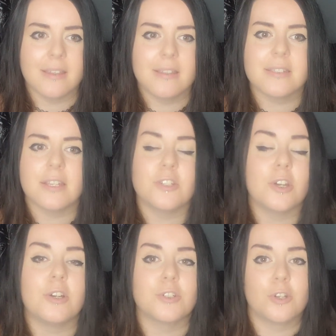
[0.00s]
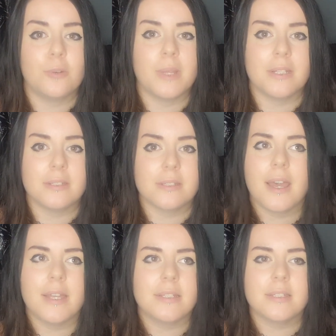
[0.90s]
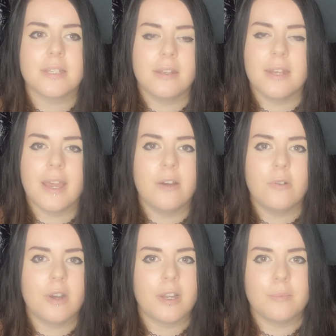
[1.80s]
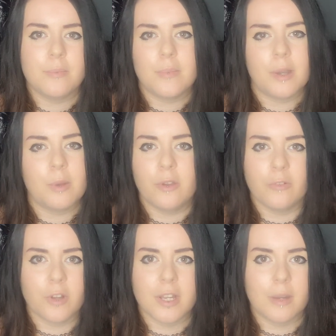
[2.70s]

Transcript: such harsh comments. And now I'm over it.